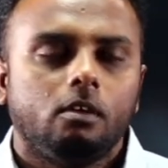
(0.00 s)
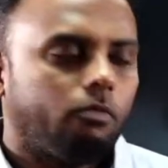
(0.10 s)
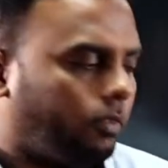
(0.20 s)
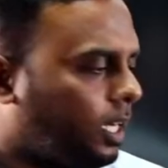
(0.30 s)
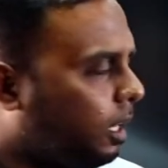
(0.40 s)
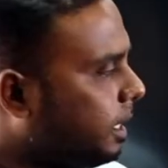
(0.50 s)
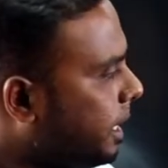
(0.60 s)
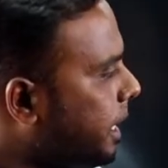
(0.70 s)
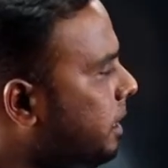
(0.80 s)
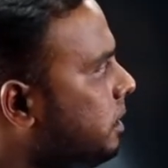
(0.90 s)
When
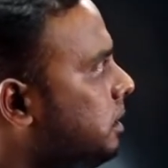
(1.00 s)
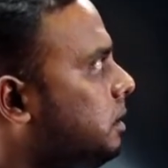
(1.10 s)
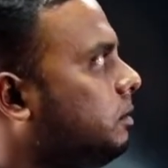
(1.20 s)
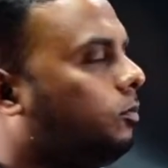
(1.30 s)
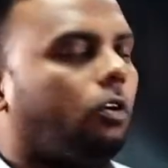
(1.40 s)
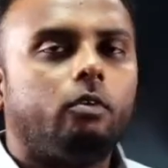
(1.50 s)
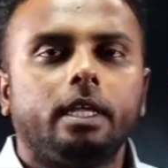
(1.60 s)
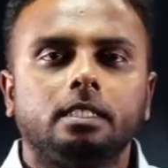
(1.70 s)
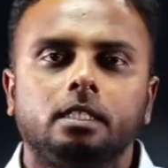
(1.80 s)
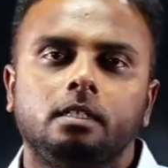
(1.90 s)
alternators over
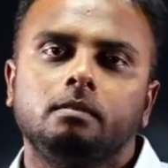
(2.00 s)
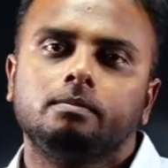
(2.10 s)
excited,